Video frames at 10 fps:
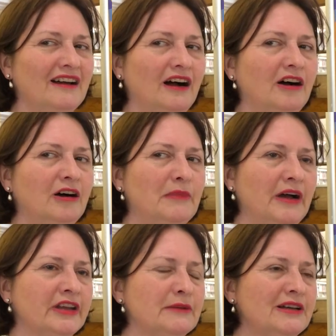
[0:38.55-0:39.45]

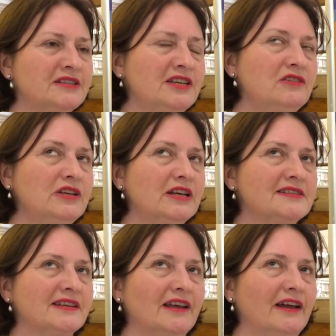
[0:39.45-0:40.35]
And then about 2
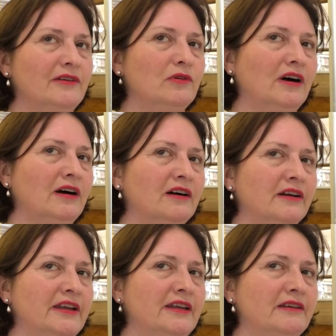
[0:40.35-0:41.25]
years ago,
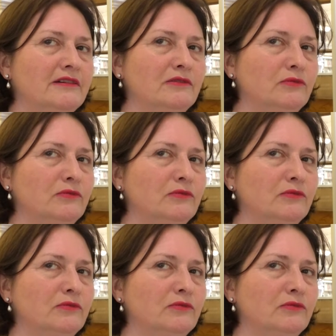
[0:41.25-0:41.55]
I